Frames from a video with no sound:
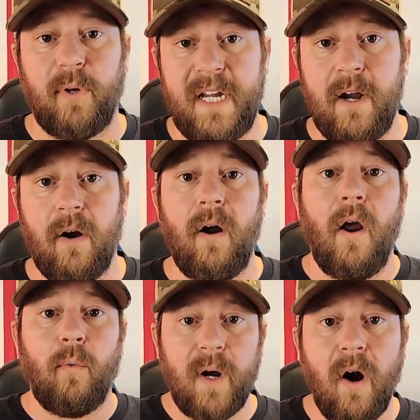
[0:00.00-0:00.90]
year
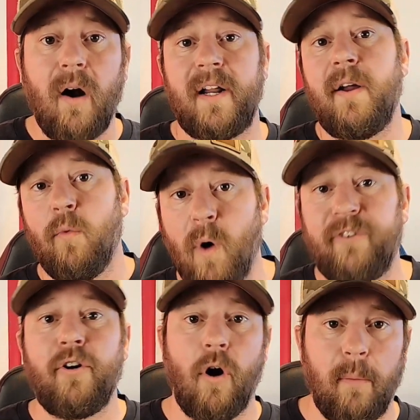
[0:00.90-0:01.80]
regarding what
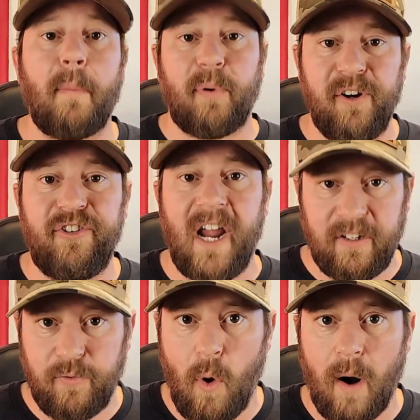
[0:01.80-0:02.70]
your home appreciates for.